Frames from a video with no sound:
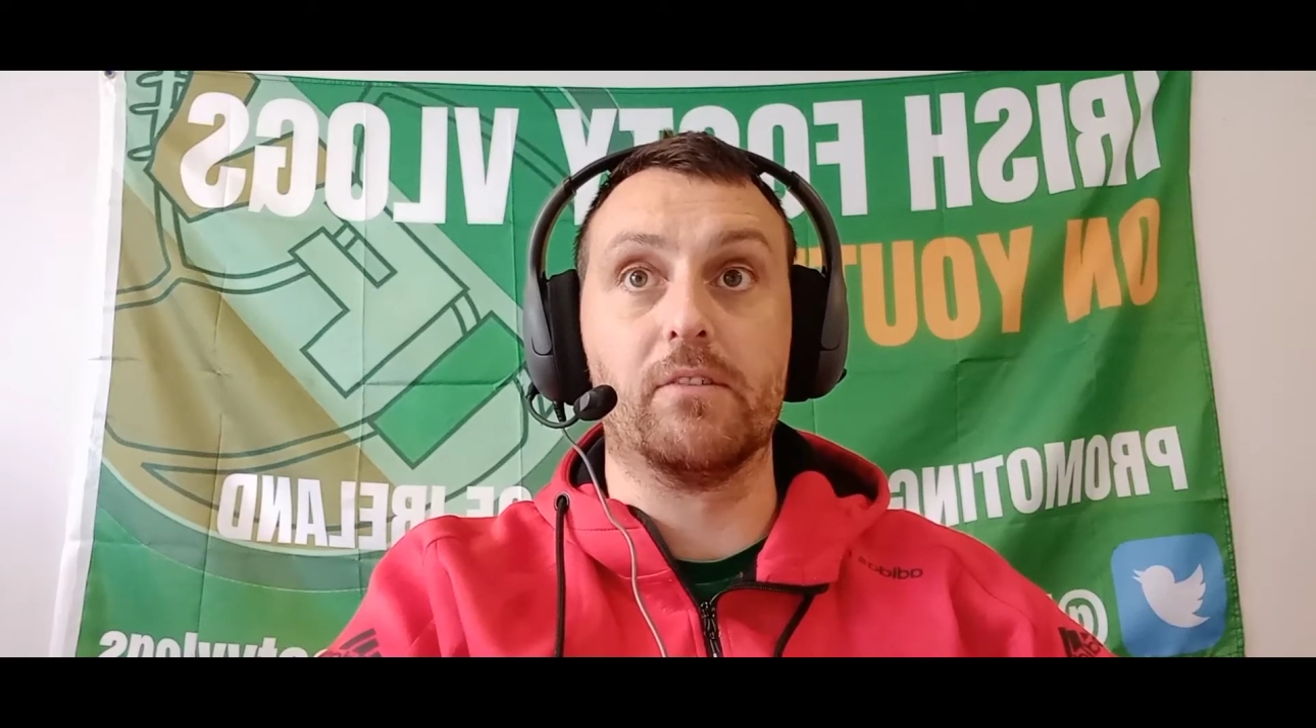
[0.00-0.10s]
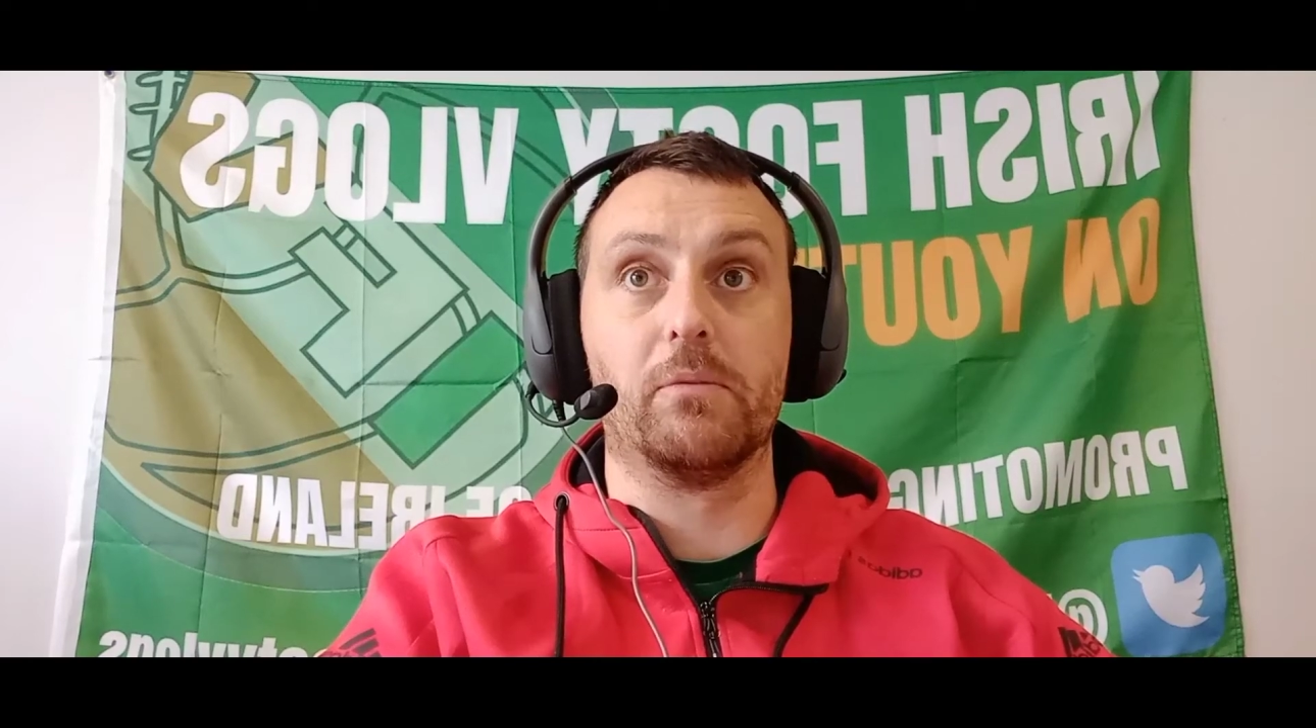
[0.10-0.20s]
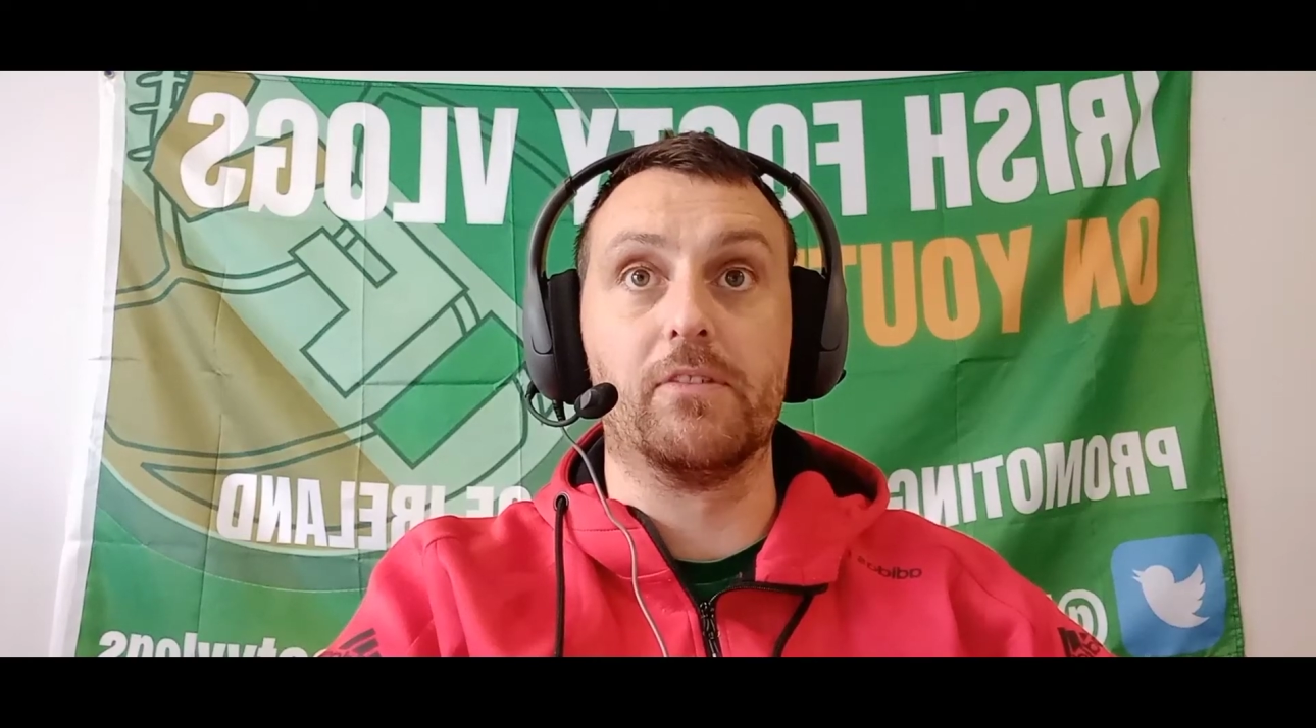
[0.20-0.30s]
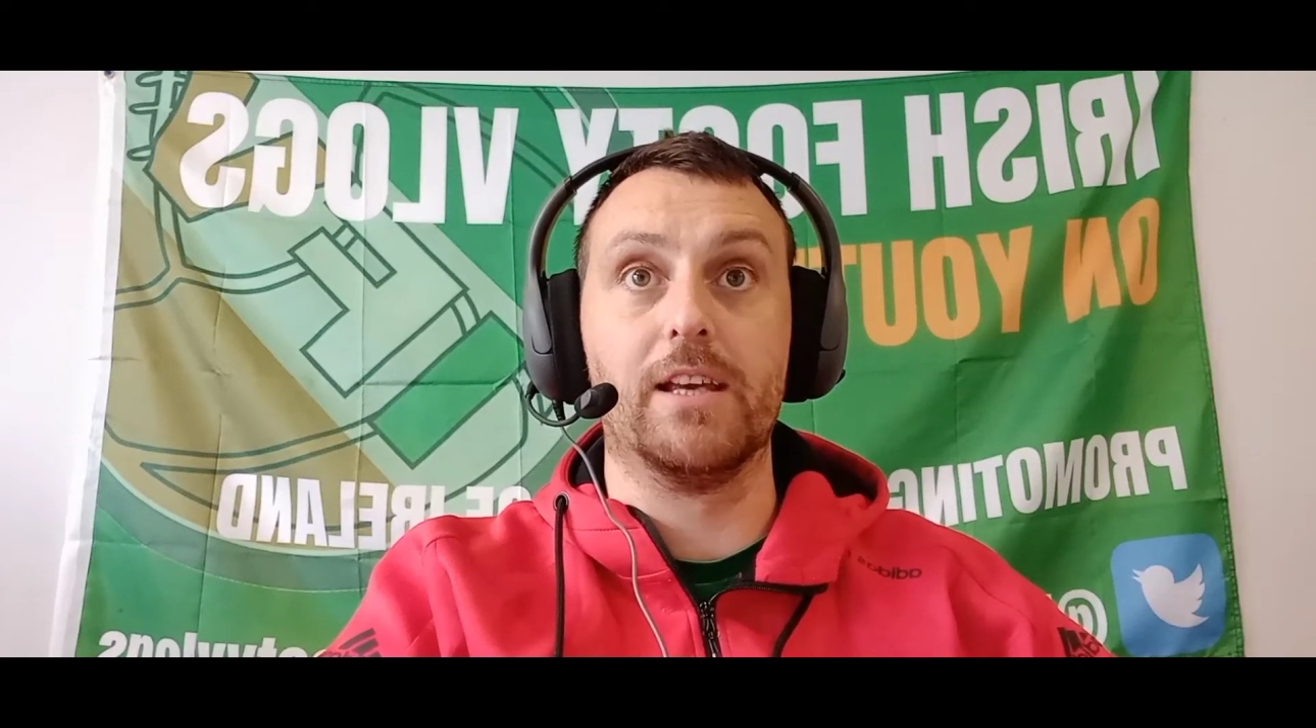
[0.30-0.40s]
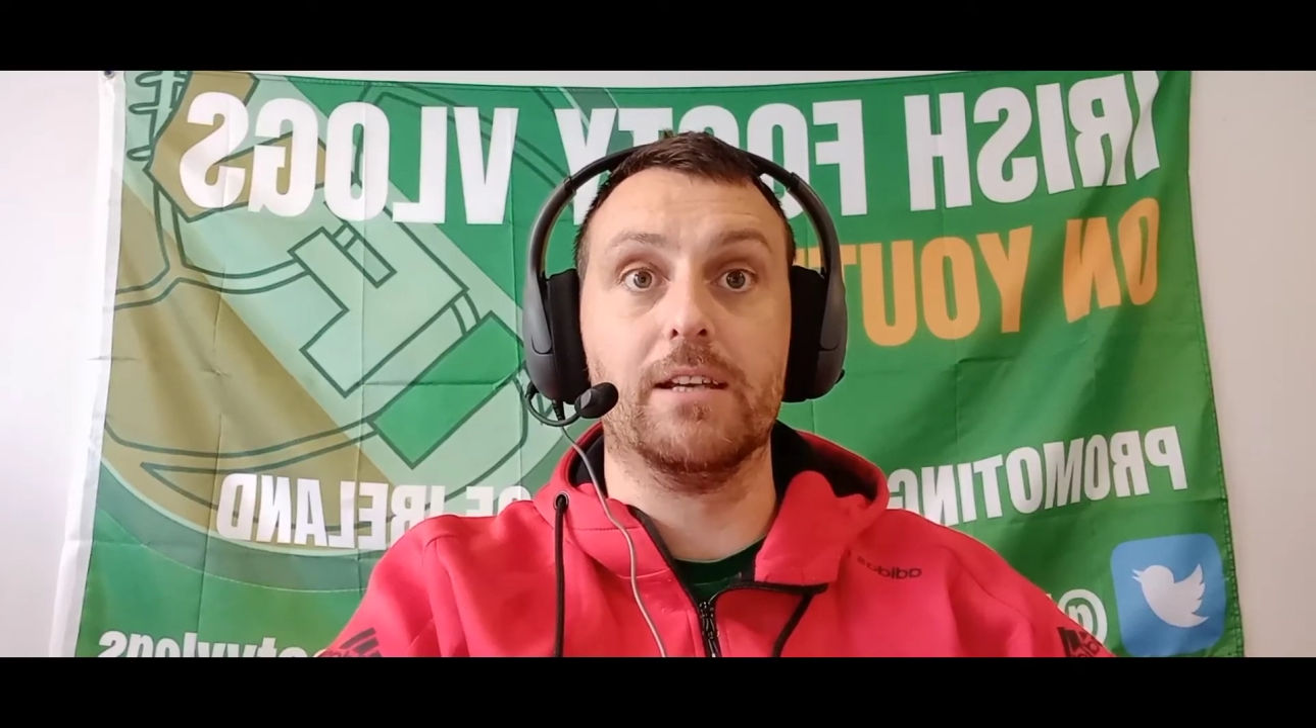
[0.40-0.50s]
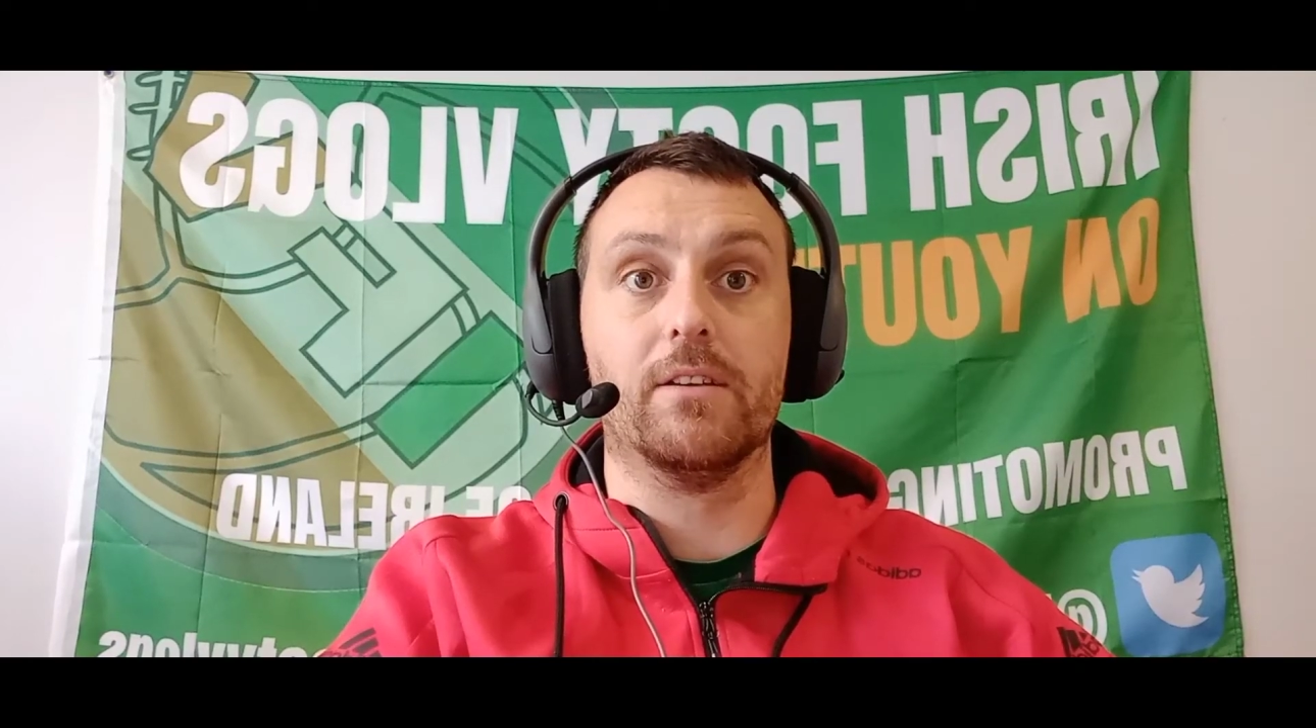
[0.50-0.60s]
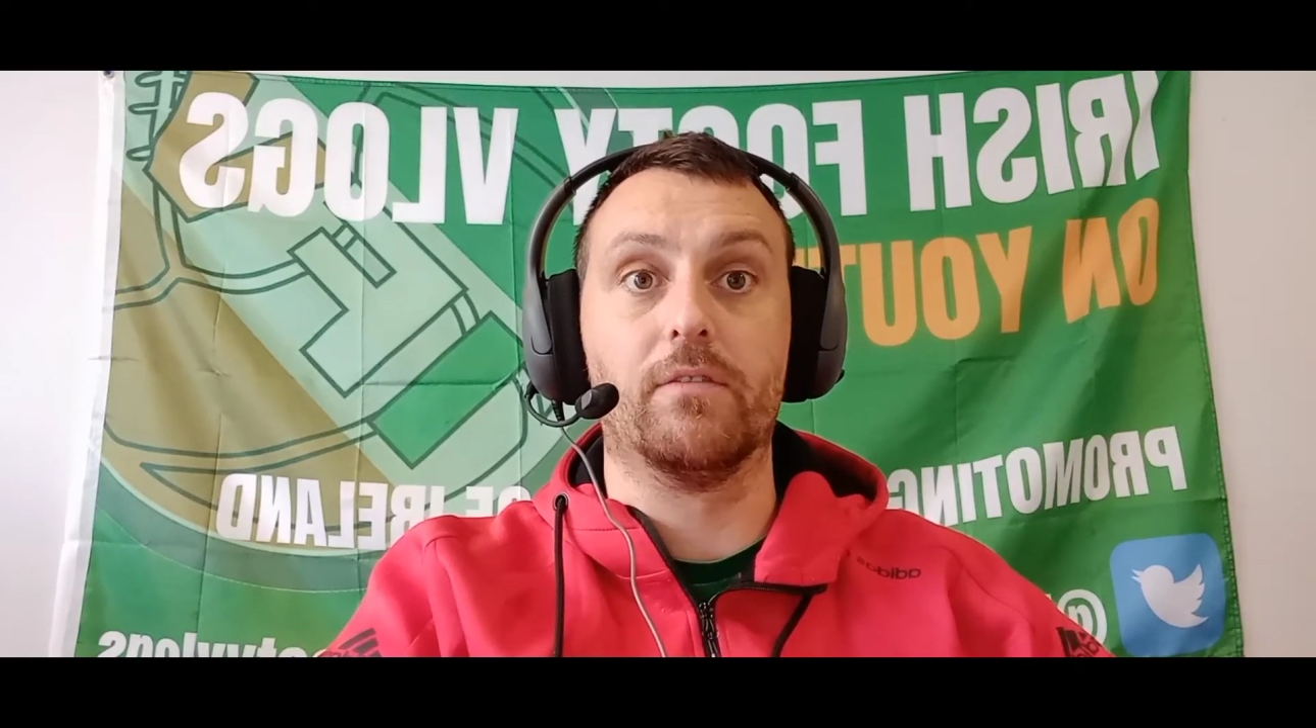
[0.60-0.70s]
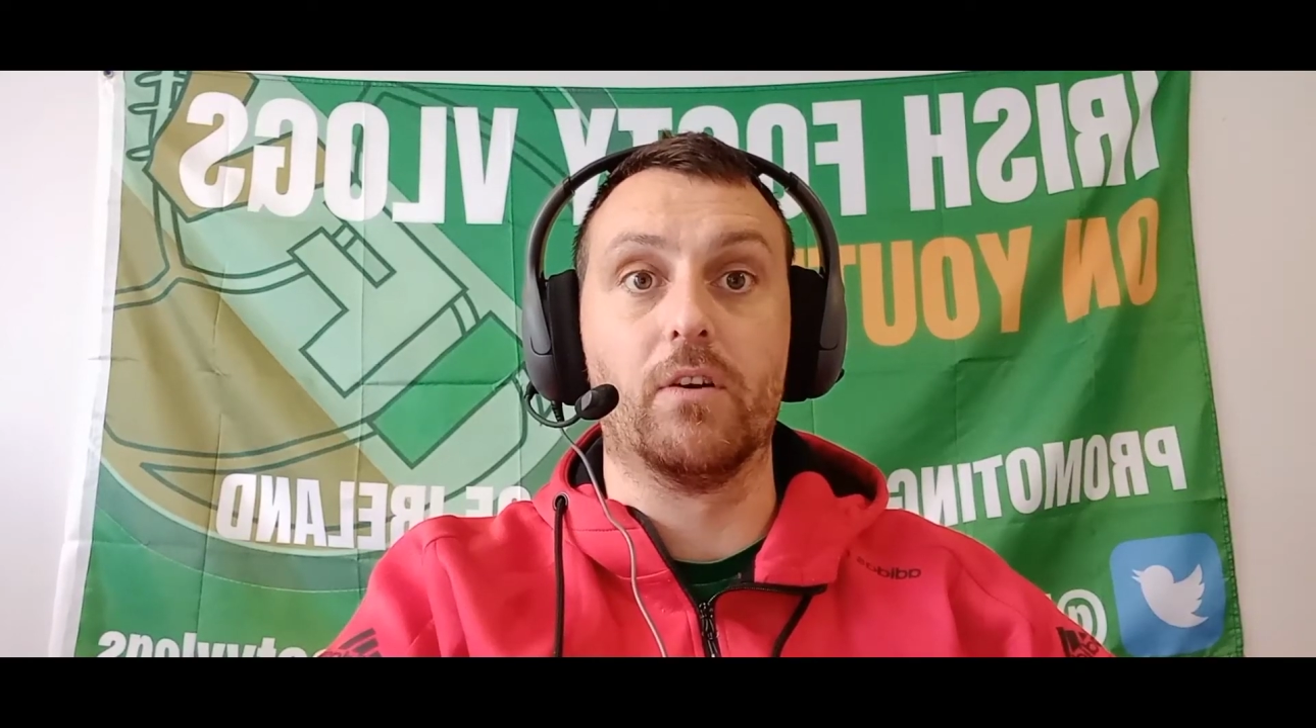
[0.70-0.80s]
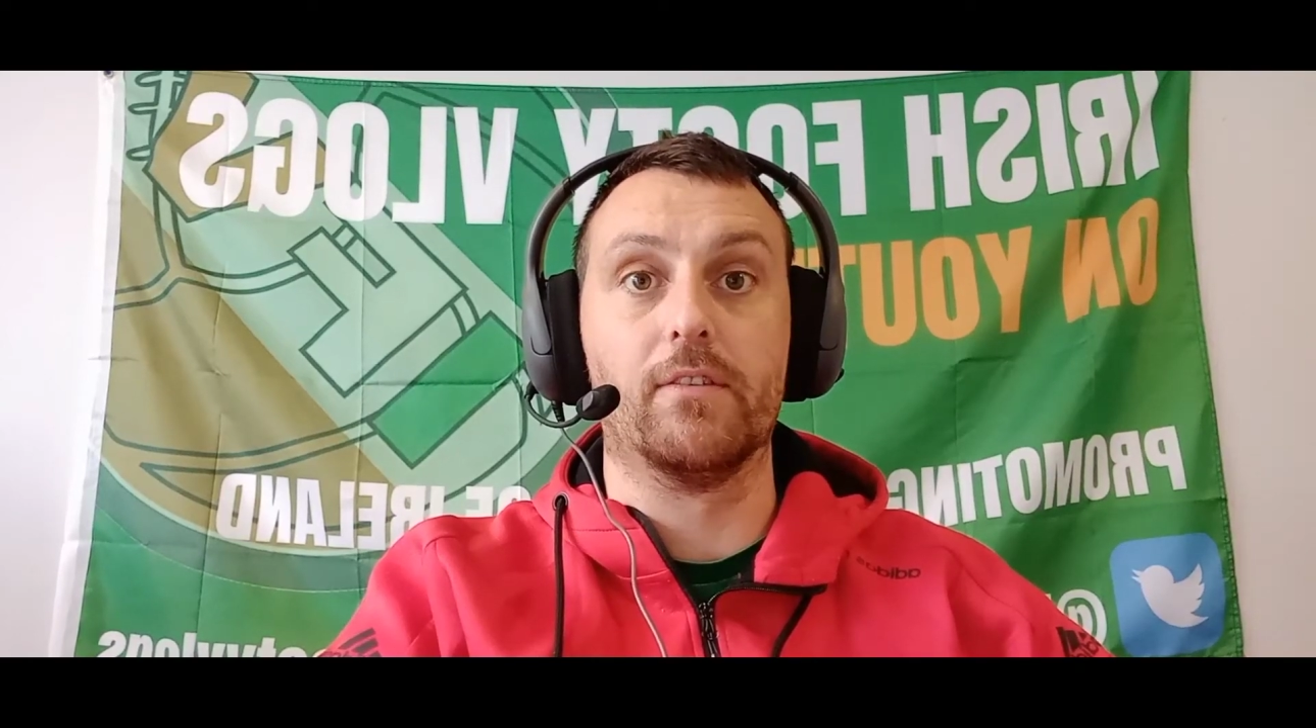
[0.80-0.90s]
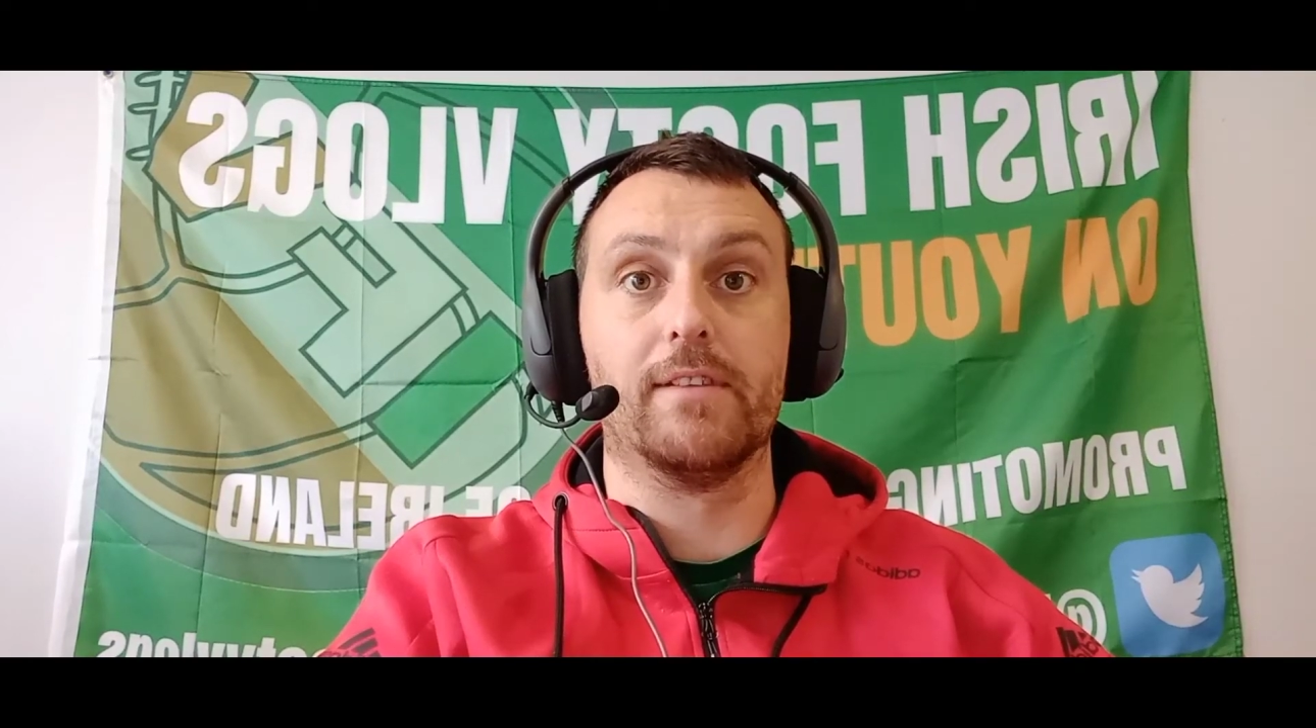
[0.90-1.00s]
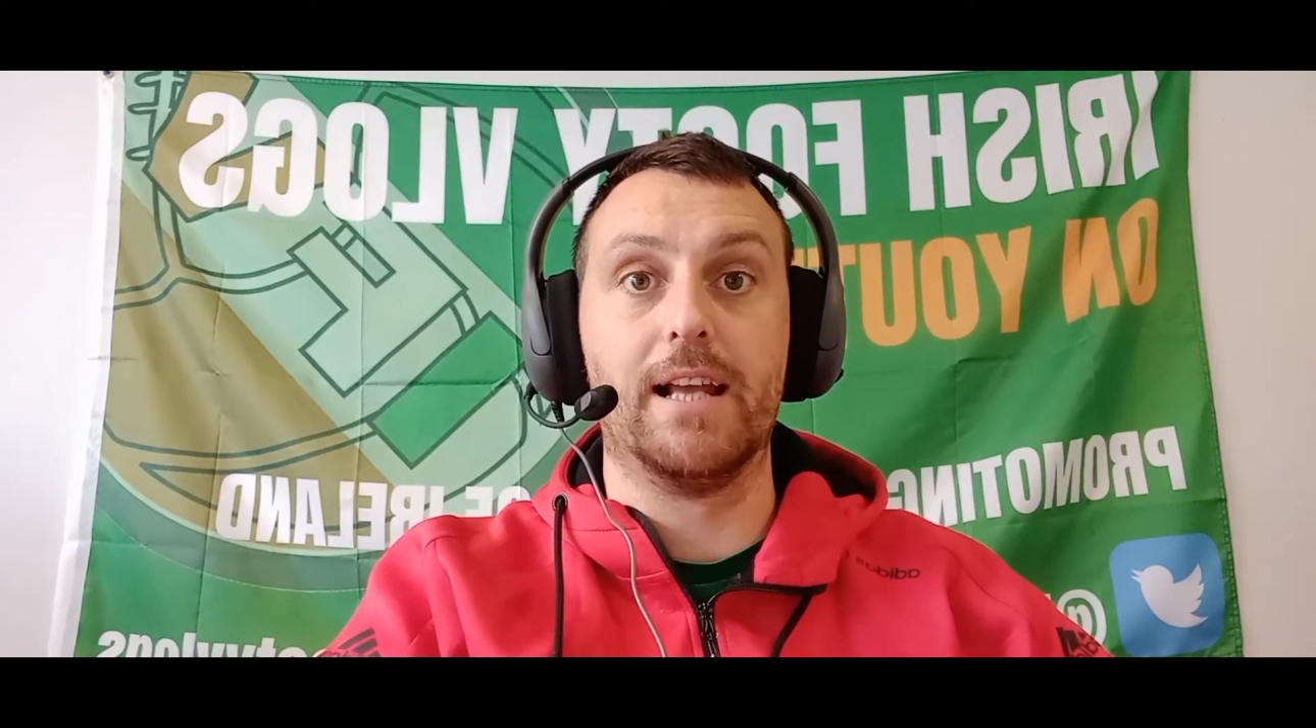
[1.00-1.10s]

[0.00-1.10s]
as we've seen in the first